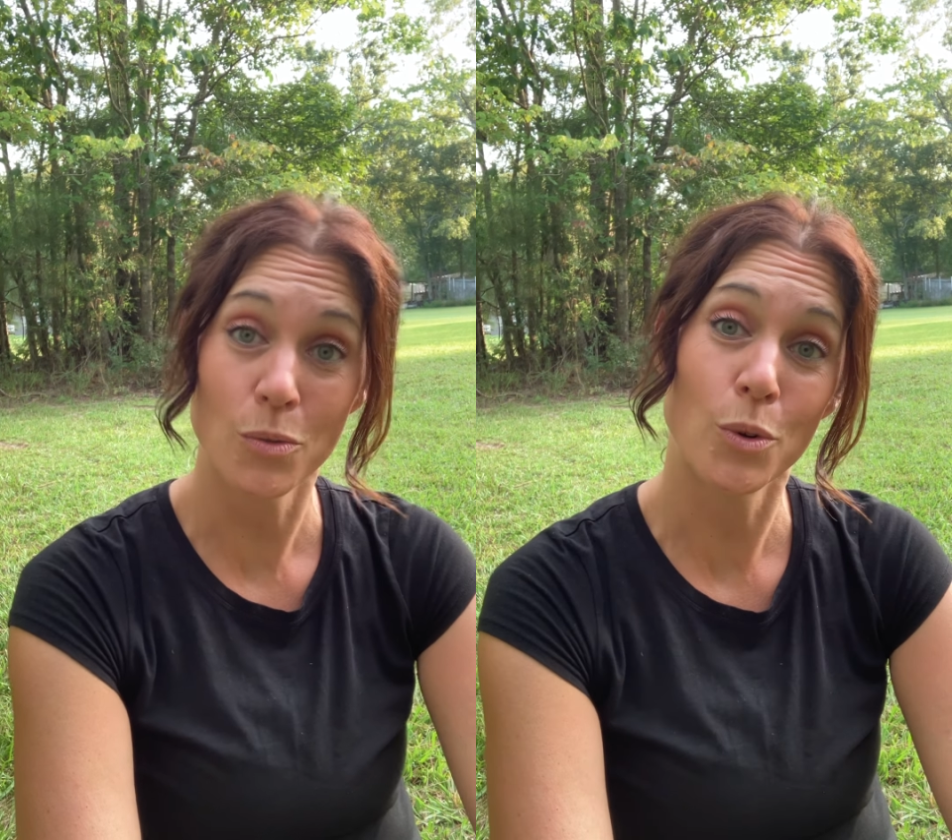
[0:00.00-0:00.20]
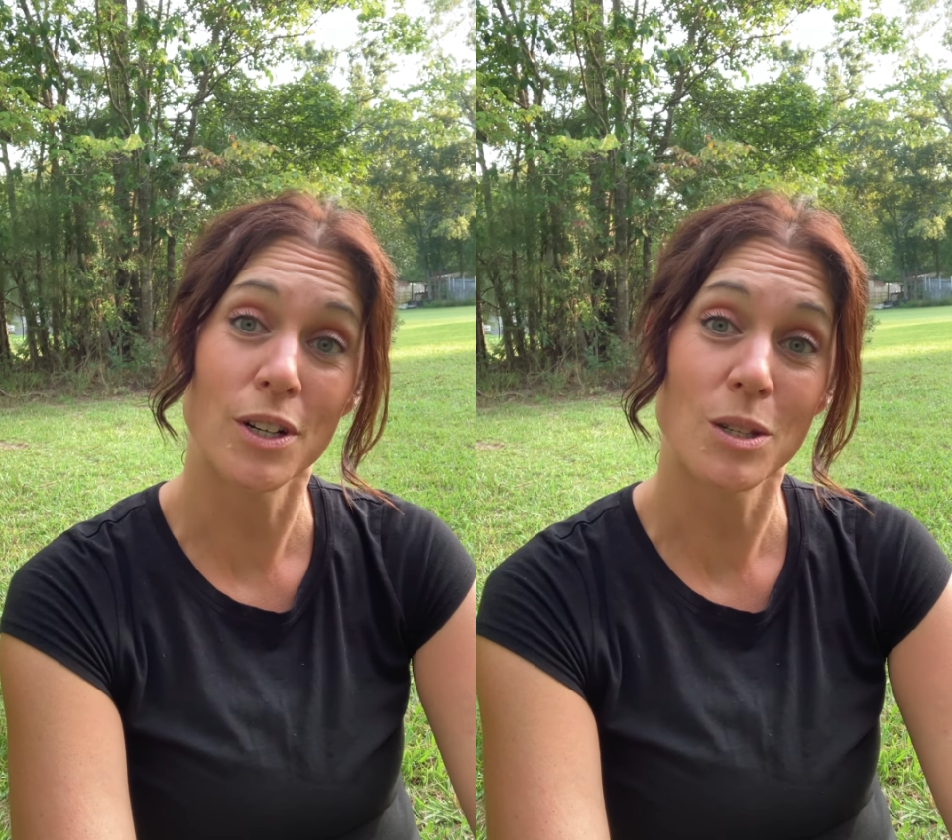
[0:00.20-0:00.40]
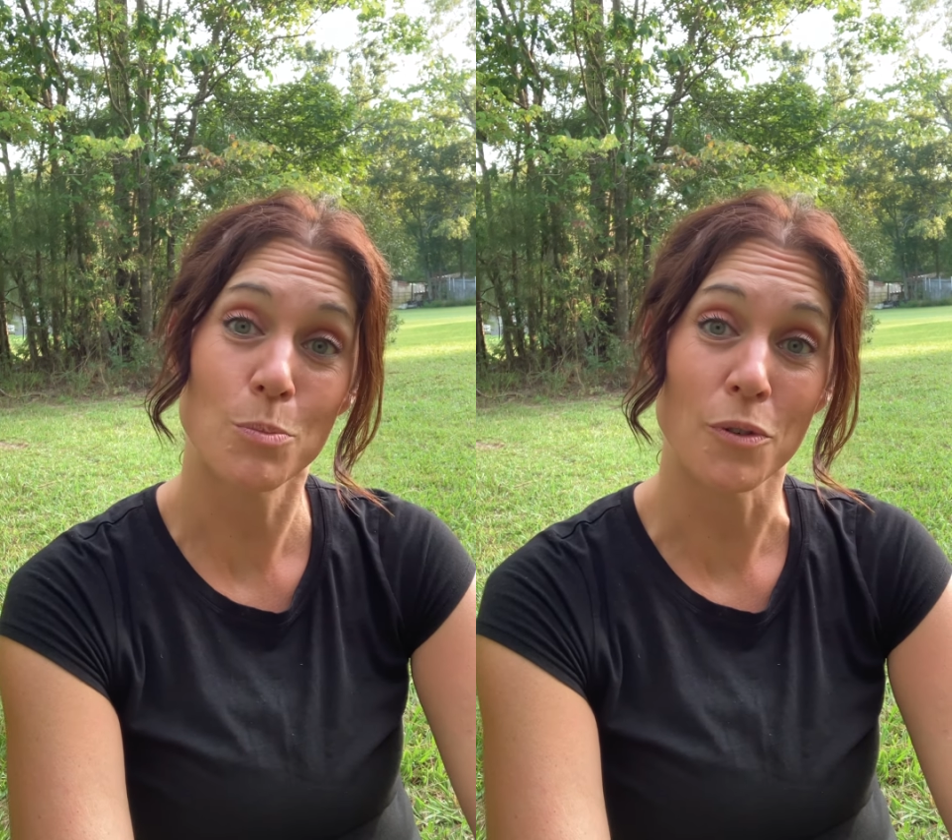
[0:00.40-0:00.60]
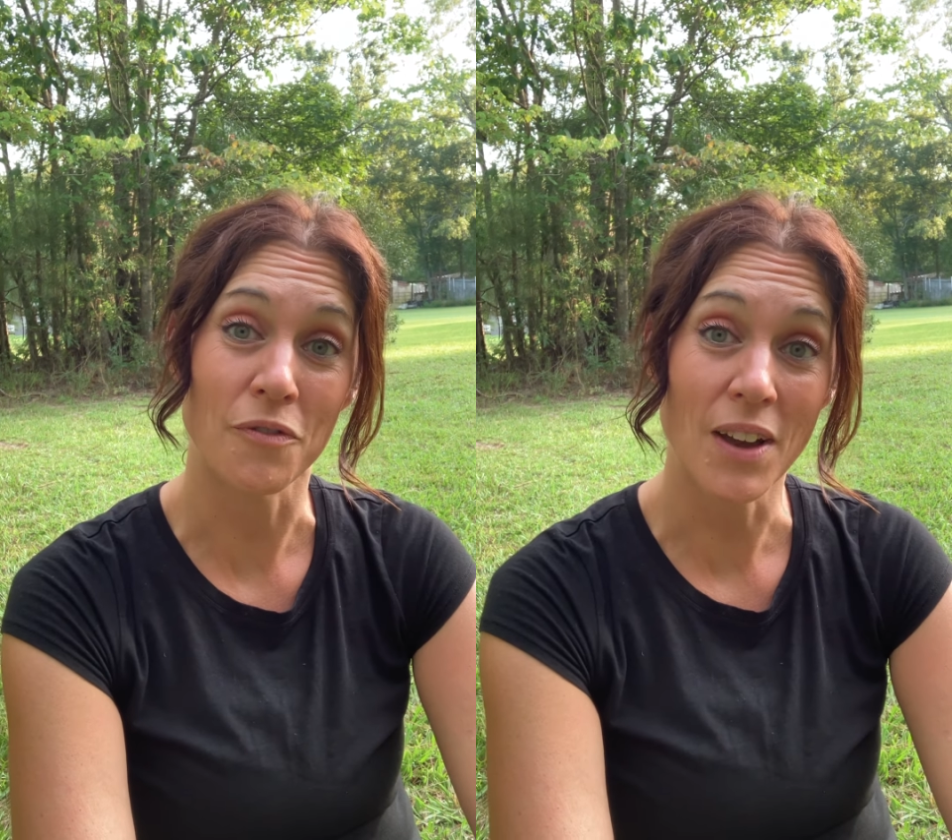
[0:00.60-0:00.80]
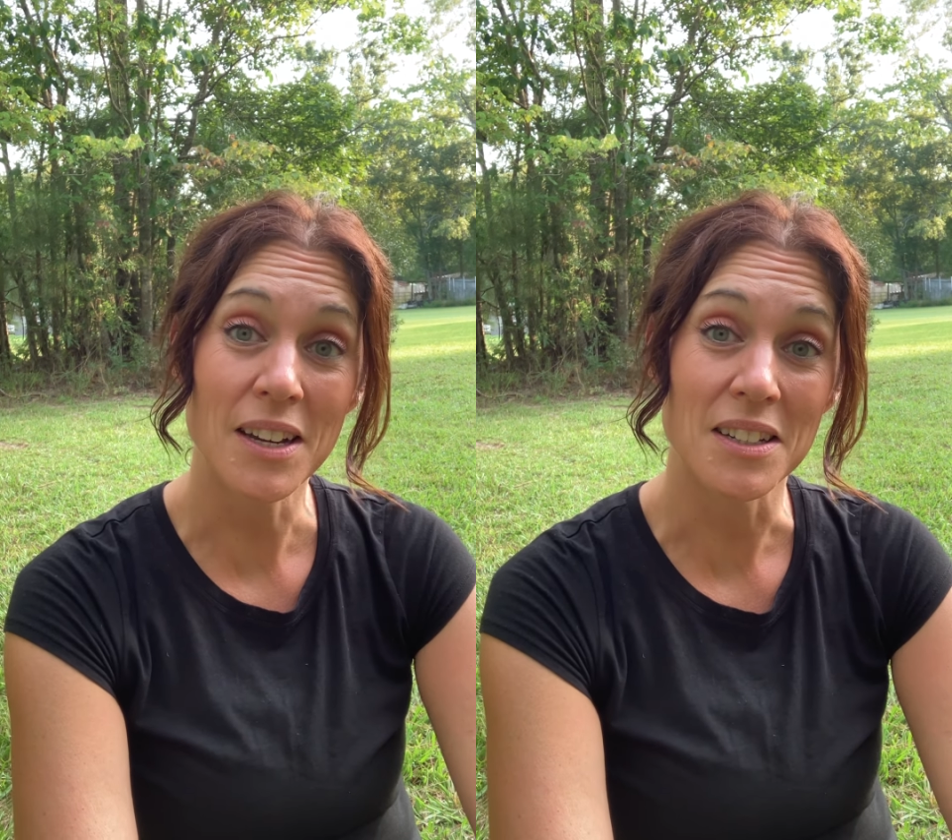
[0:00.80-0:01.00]
where it's
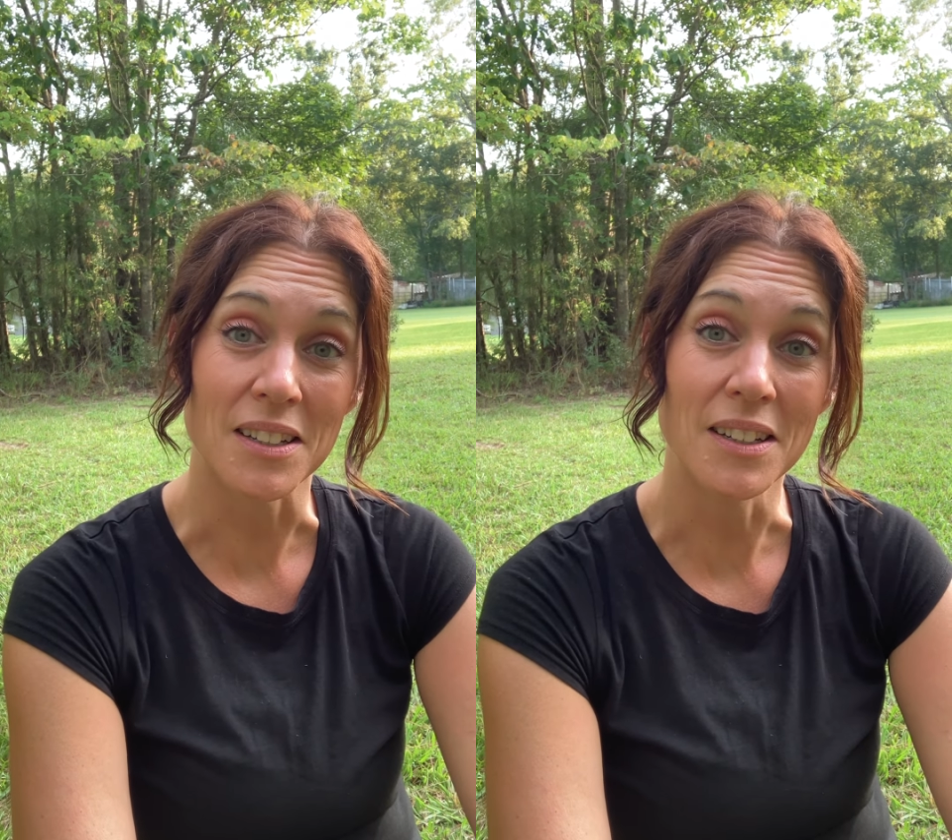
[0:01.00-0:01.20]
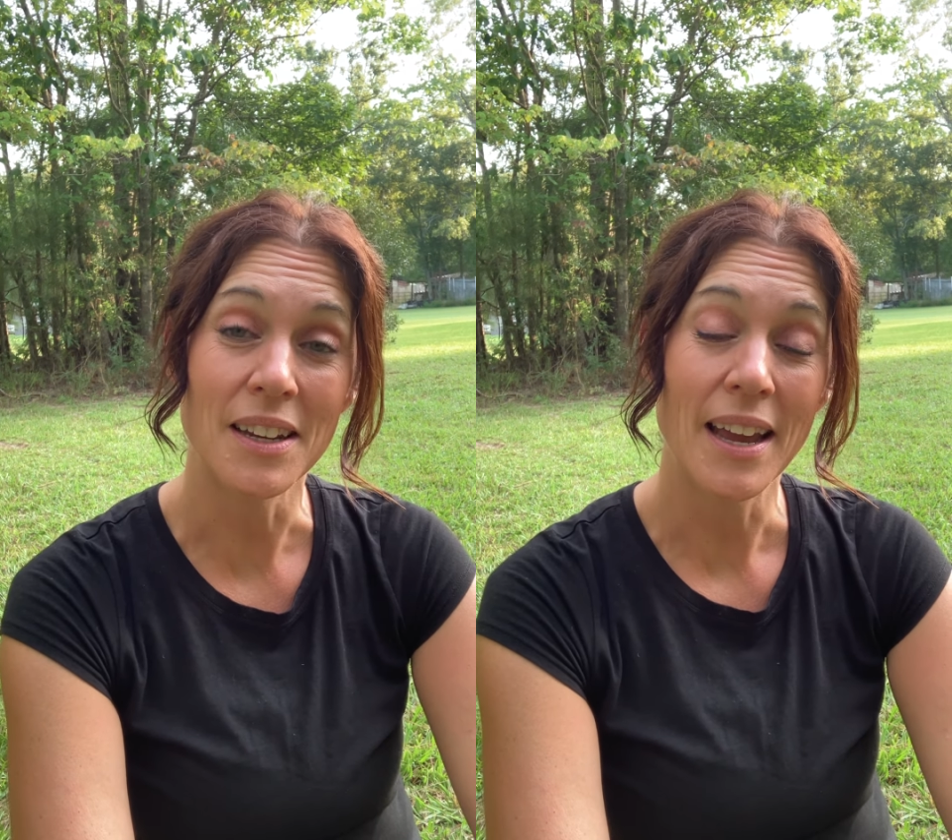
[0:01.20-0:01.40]
perfected